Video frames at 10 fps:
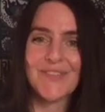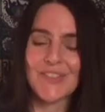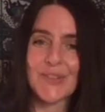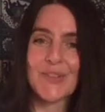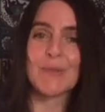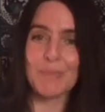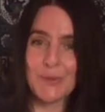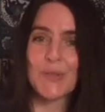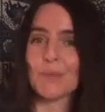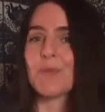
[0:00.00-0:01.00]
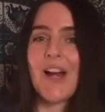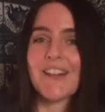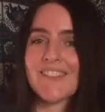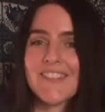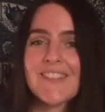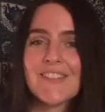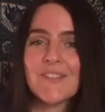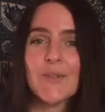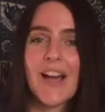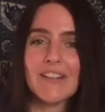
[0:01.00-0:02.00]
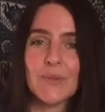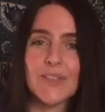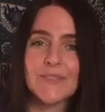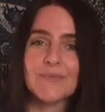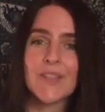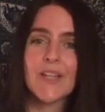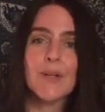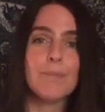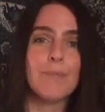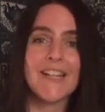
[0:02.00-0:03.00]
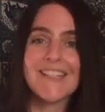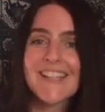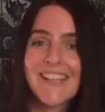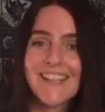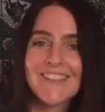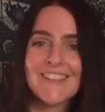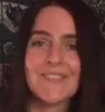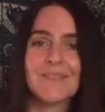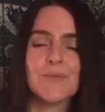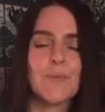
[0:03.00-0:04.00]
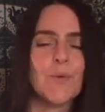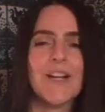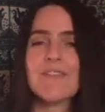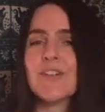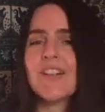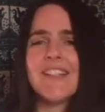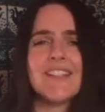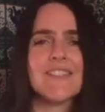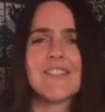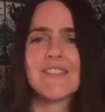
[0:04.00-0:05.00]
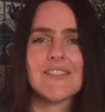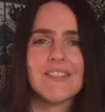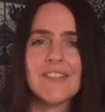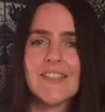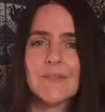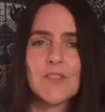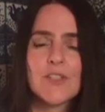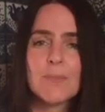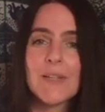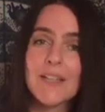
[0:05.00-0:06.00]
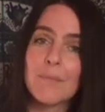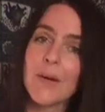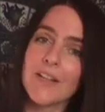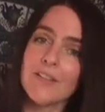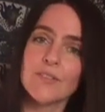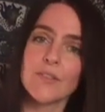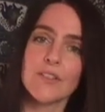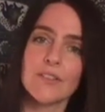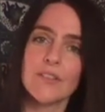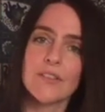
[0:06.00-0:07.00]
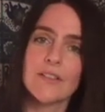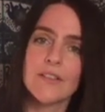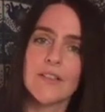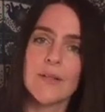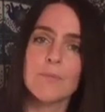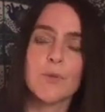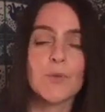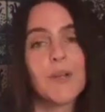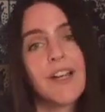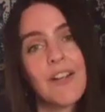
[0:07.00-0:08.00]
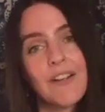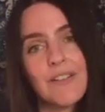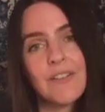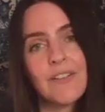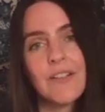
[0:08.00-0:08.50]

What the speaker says: your spiritual practice, if you have one, meditating, whatever it is, just being mindful, prayer,